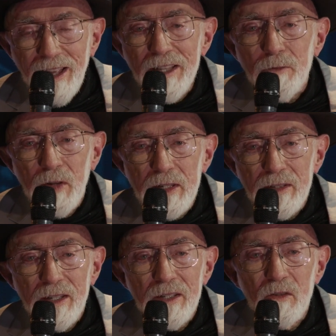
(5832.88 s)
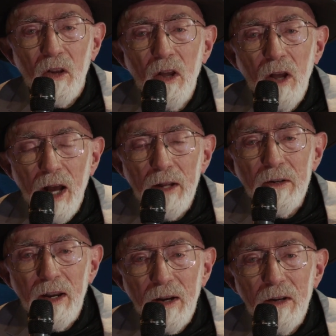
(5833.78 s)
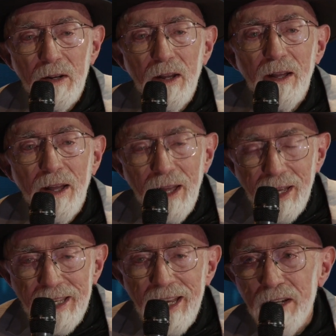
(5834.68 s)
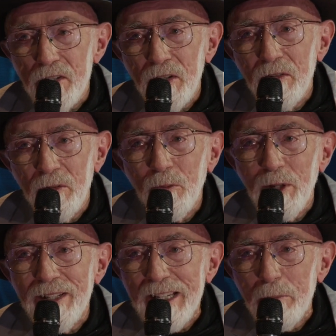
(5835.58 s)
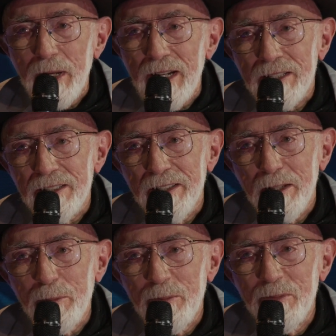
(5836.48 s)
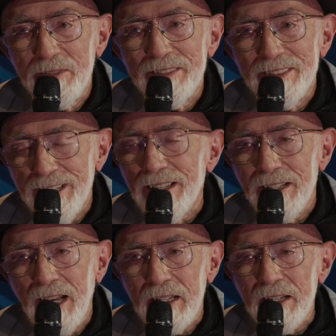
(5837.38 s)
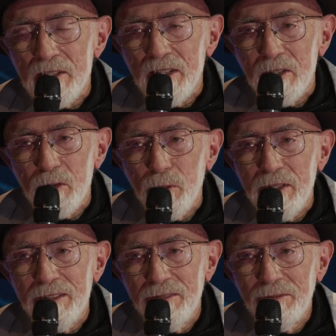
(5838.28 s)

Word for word: as physicists, on occasion, we lean back on them. And I guess this is one.